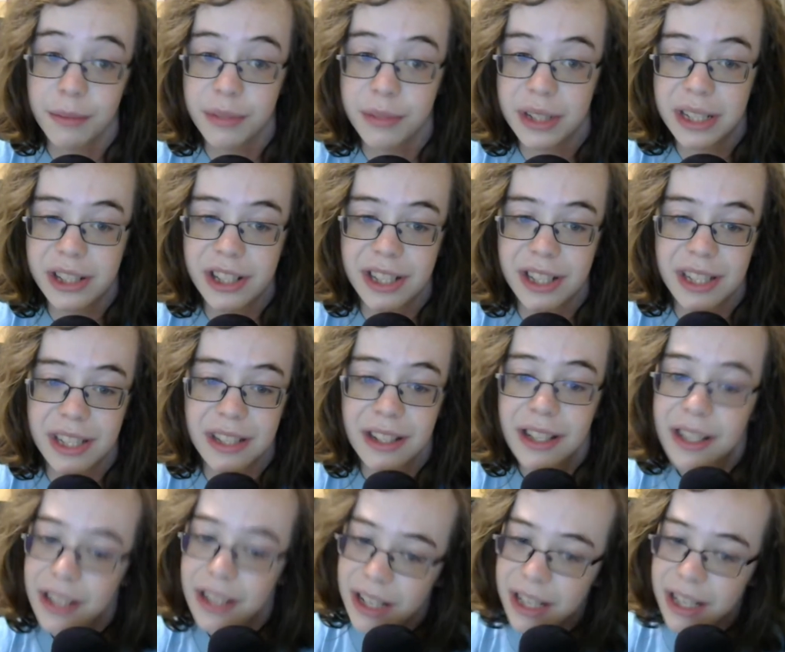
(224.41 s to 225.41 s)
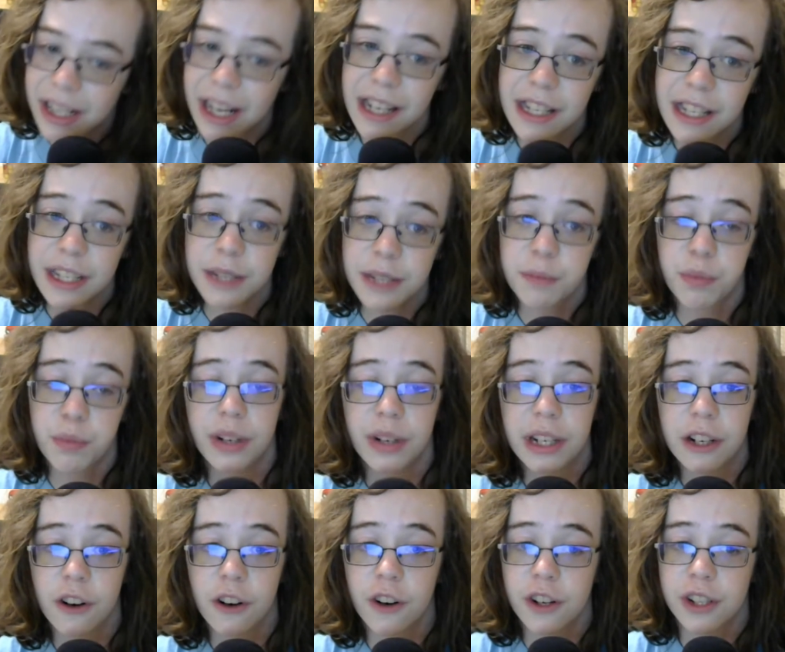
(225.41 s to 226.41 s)
It's just a nice
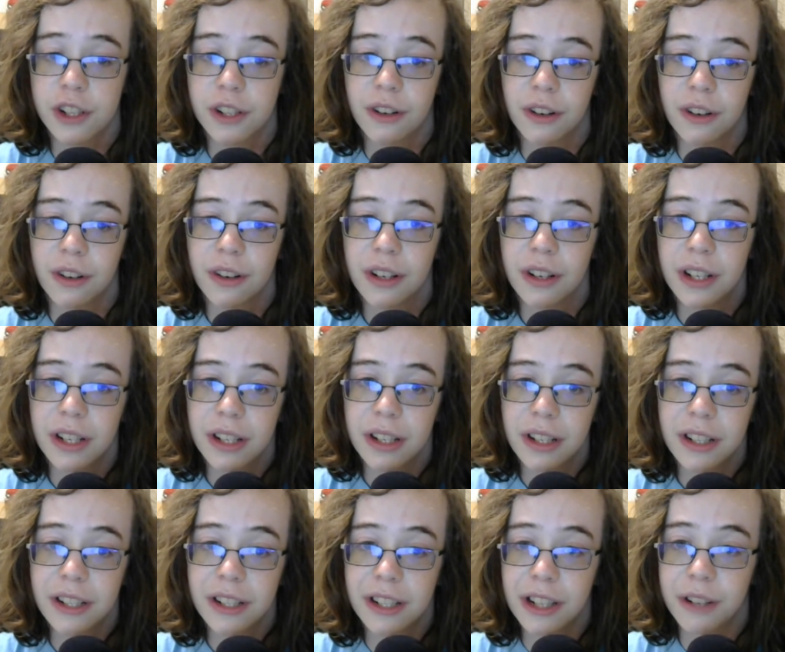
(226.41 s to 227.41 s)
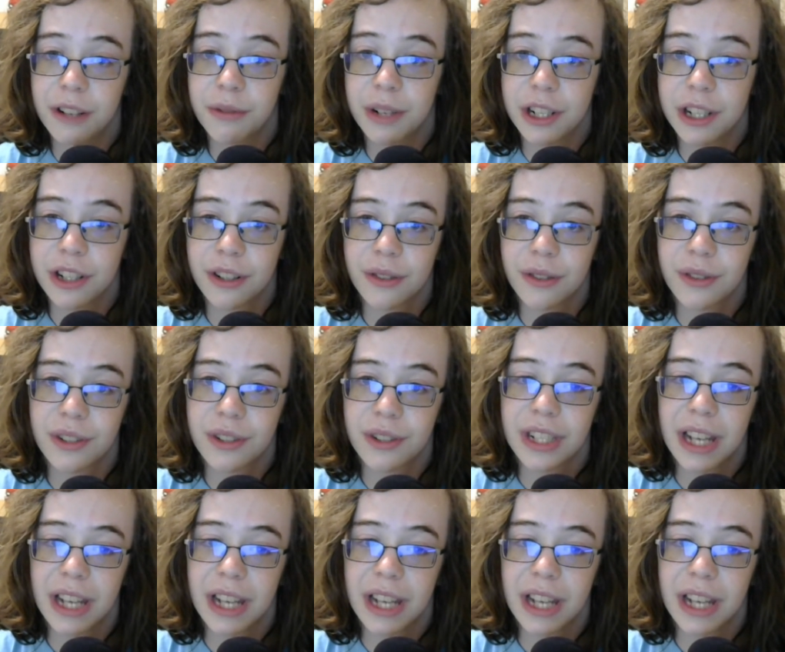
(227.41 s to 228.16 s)
precursor to the originals.